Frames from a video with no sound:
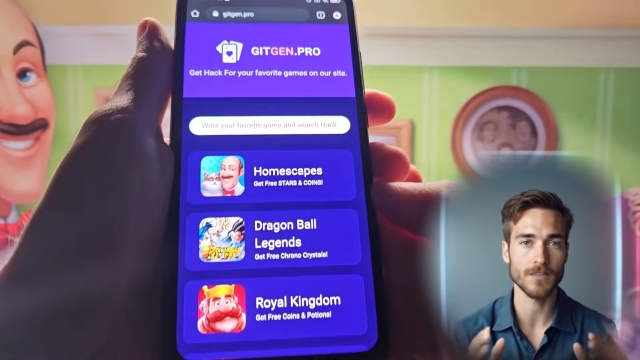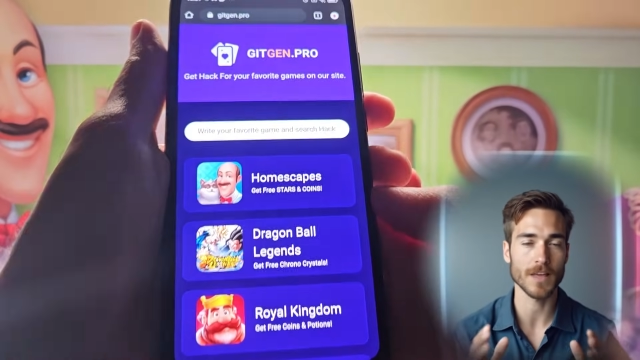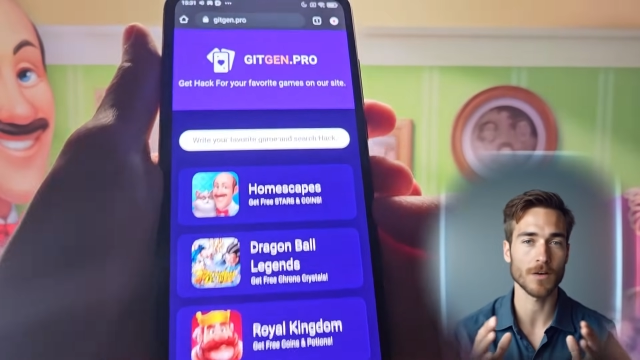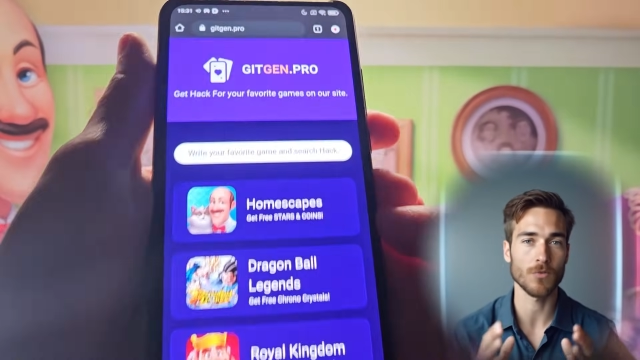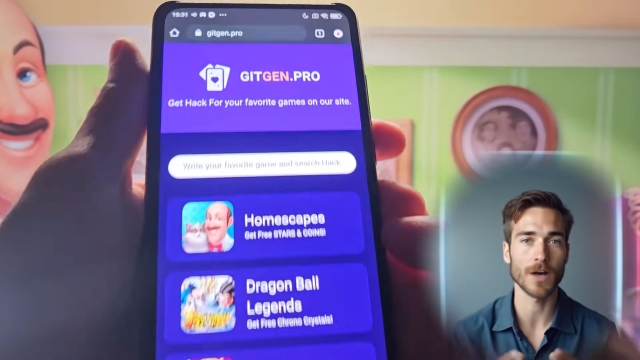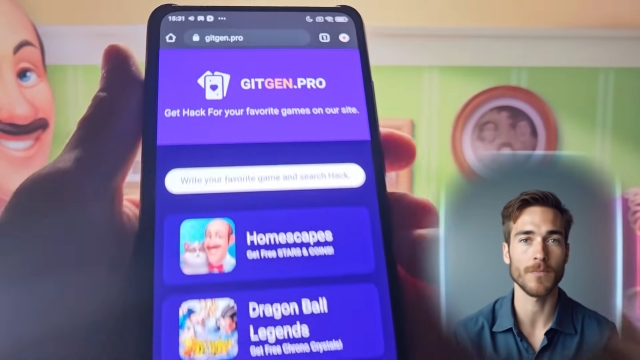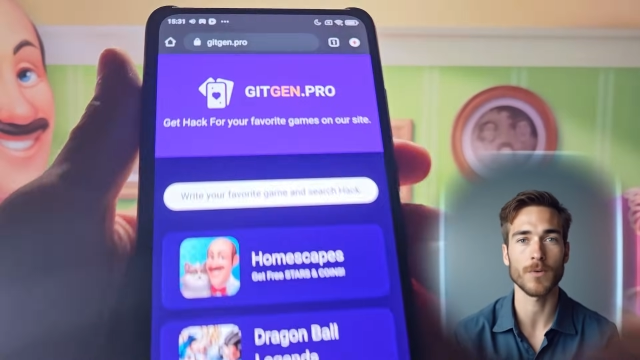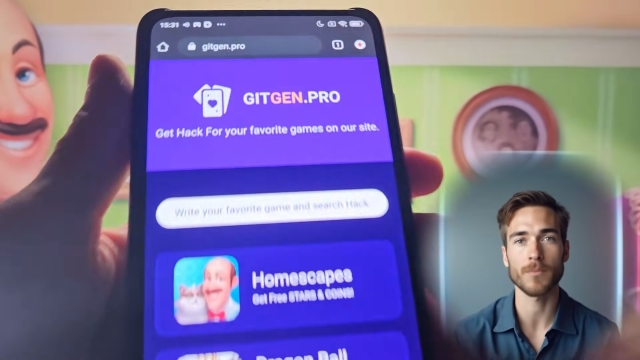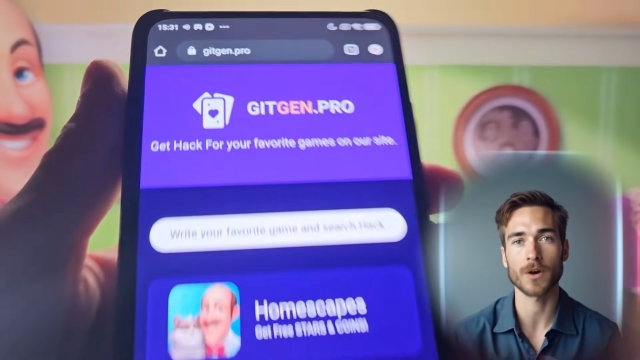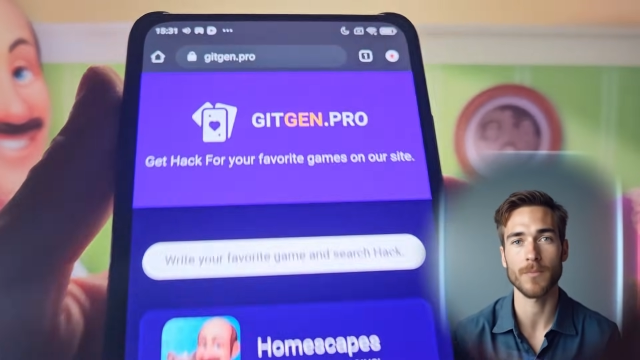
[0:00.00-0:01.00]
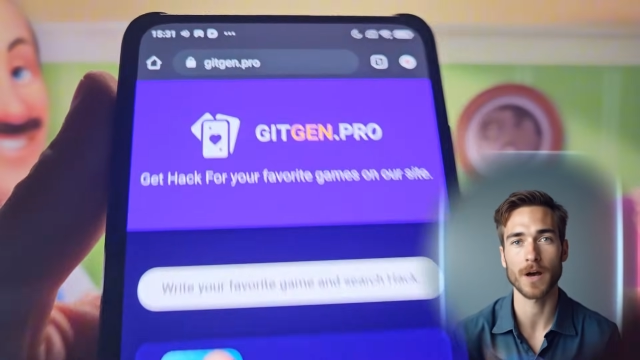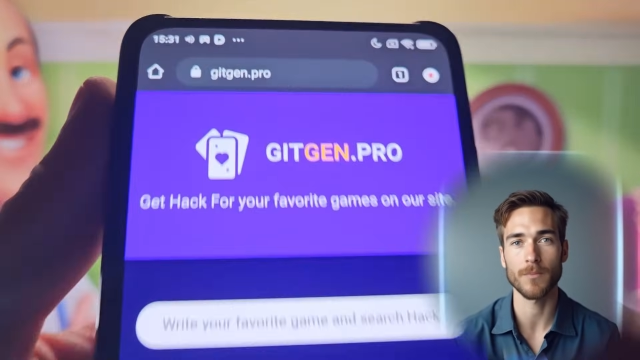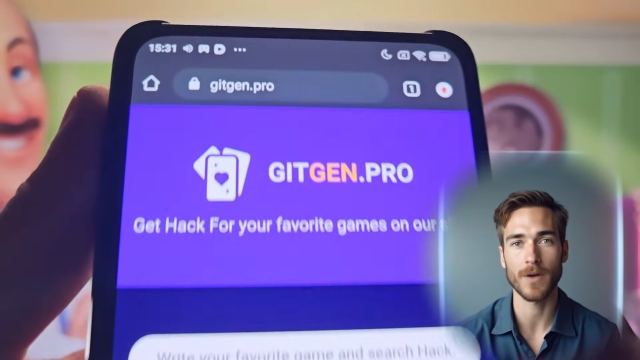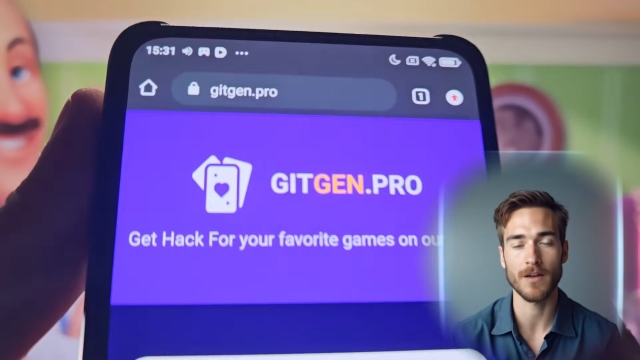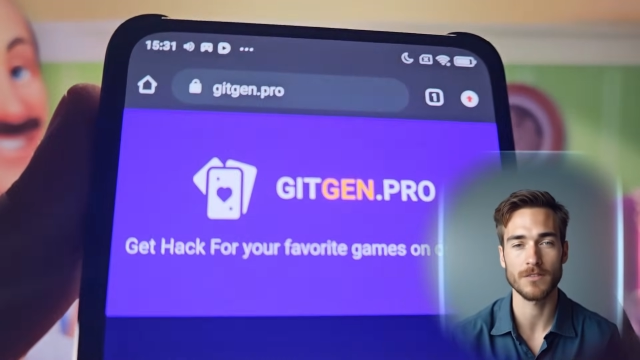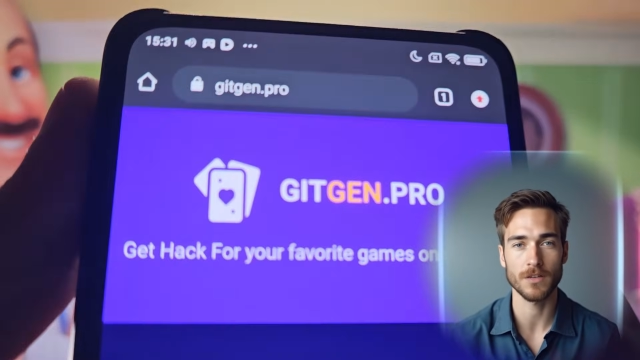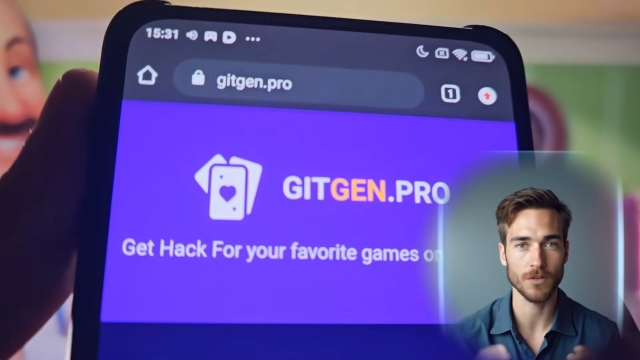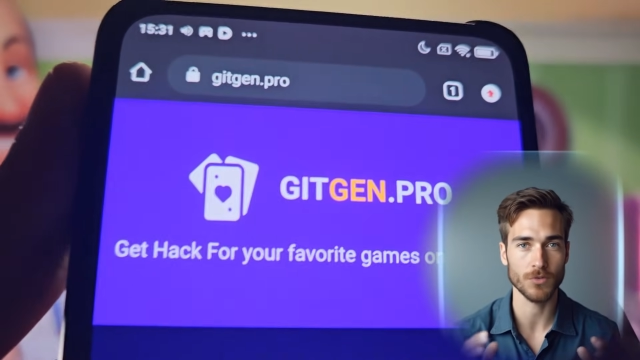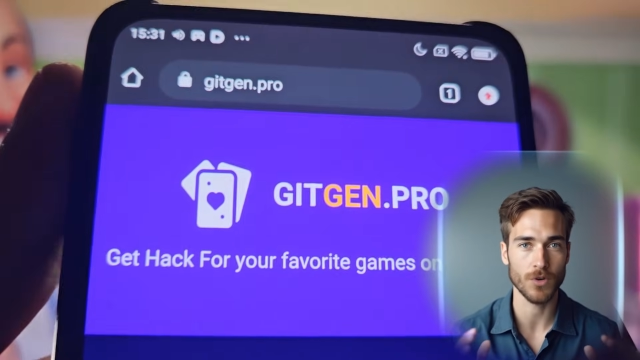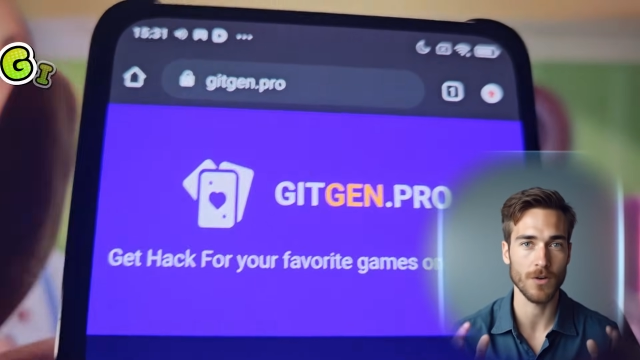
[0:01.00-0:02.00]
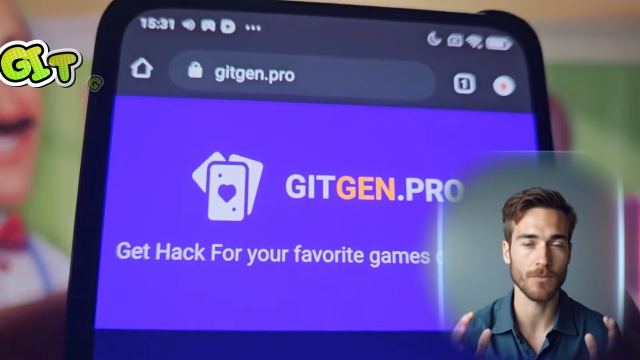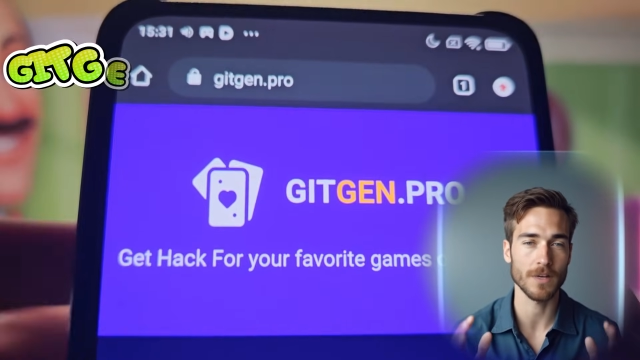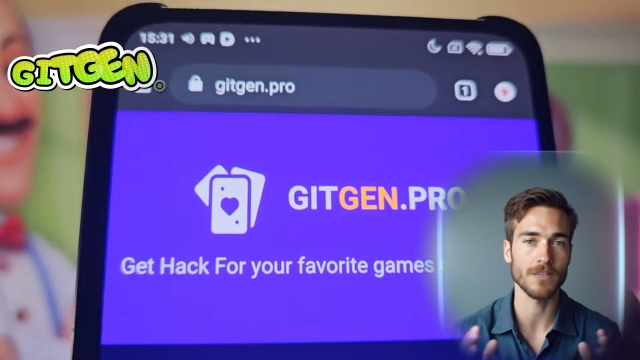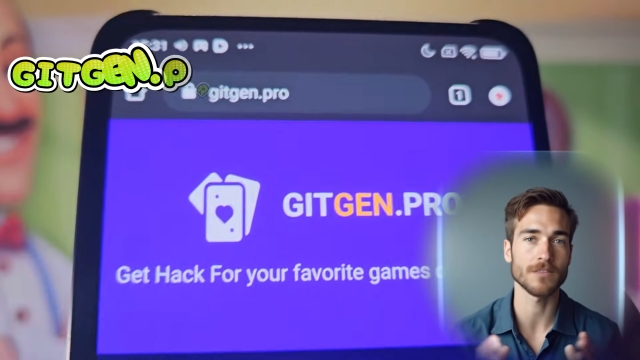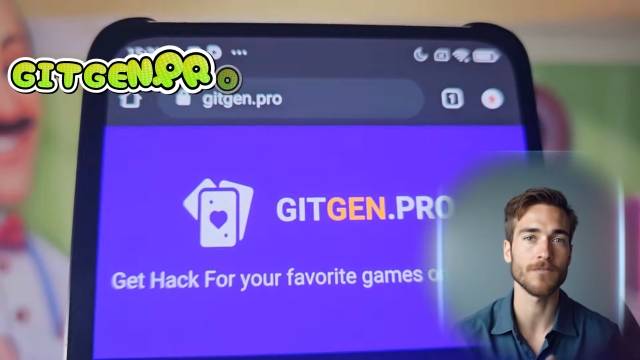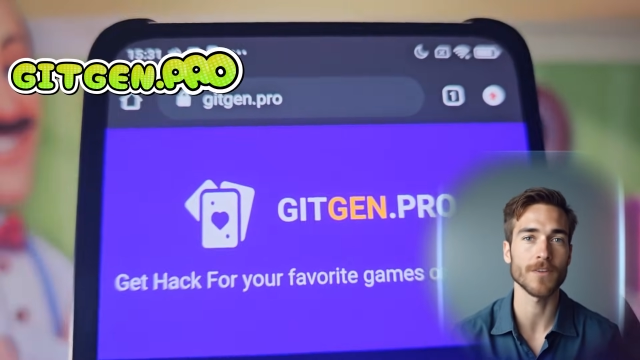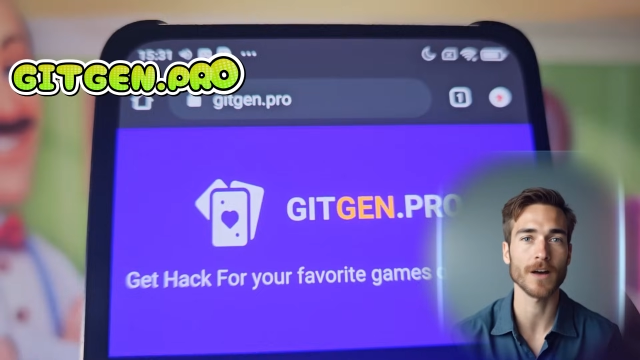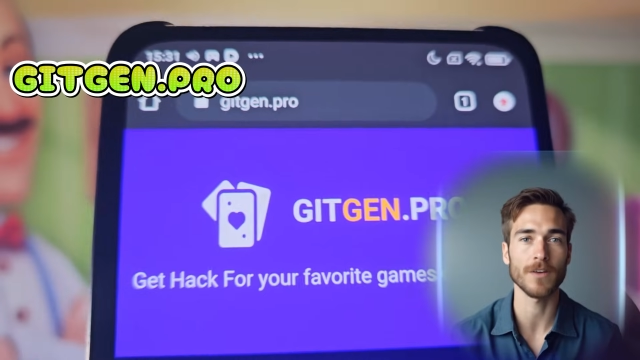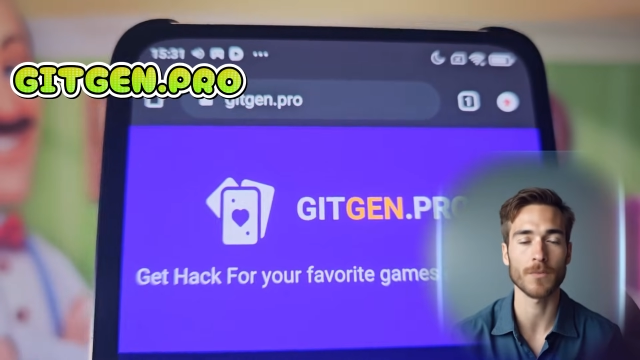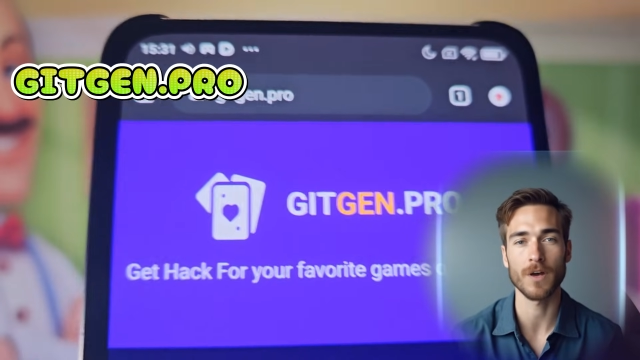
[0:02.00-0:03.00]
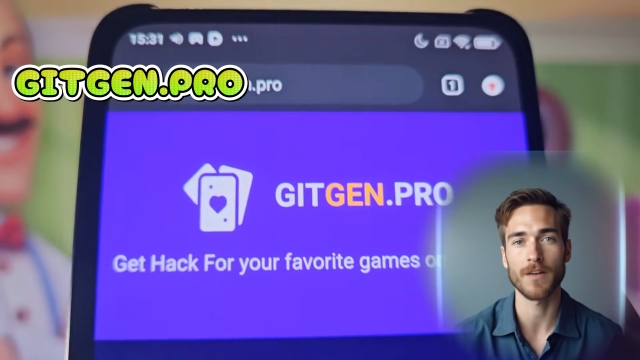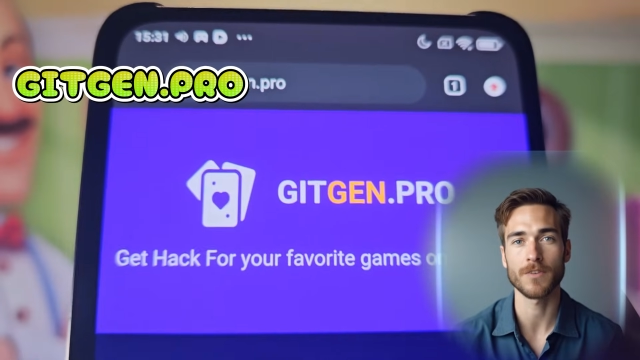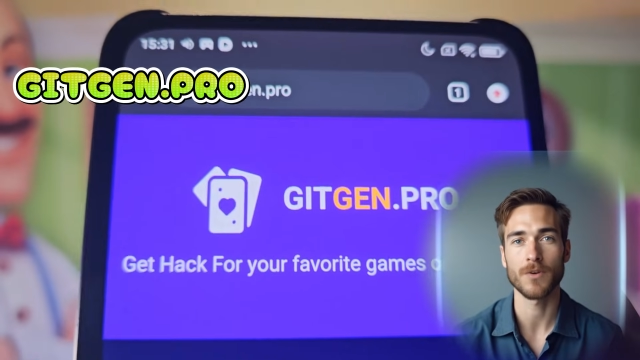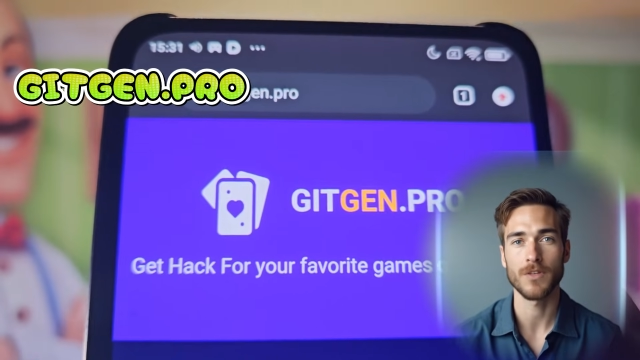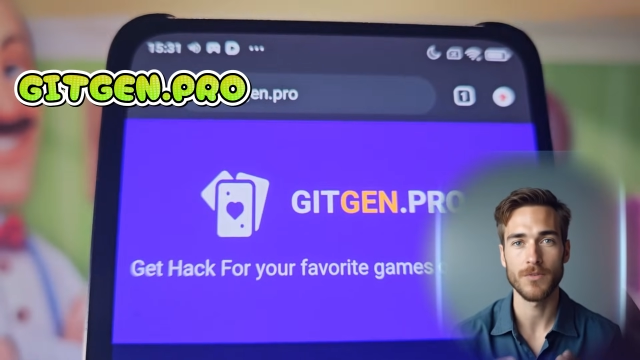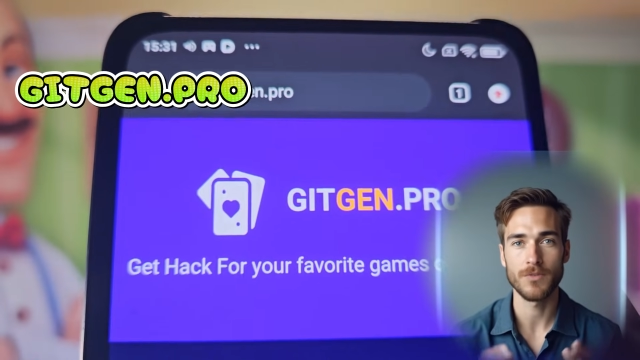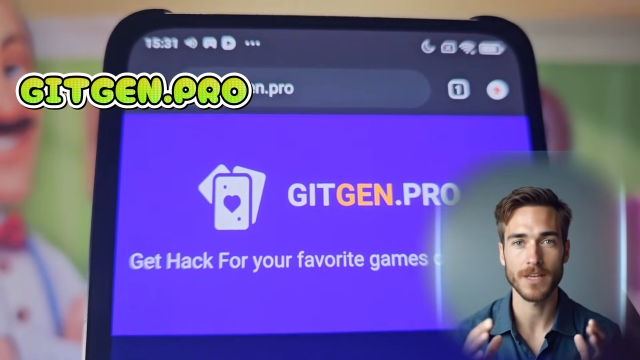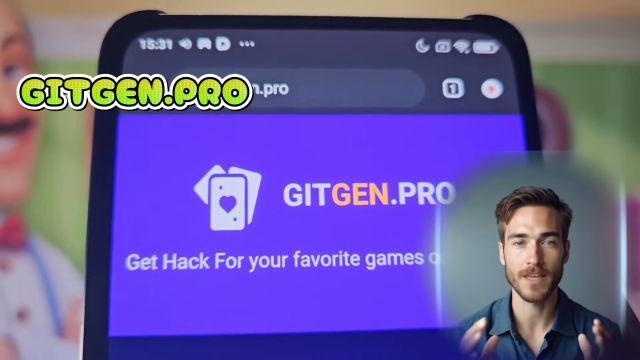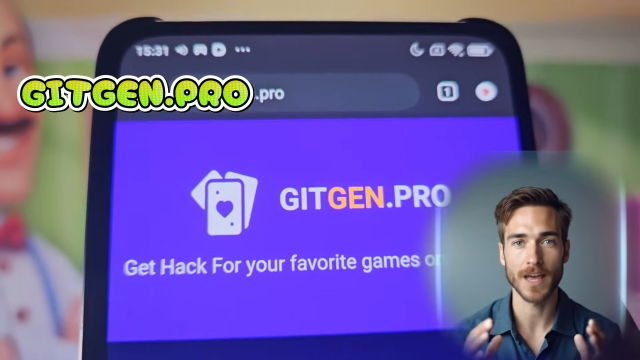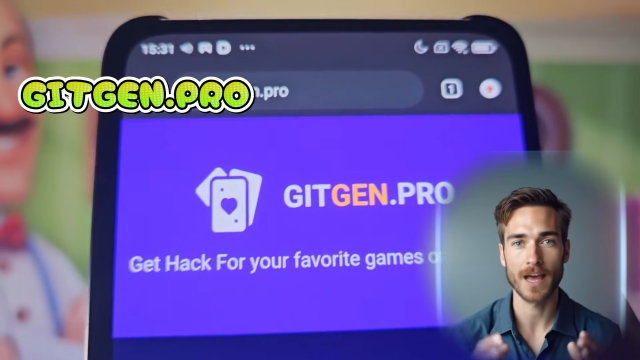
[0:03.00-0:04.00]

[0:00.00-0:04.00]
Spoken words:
Now grab your mobile browser, Chrome, Safari, whatever you're using,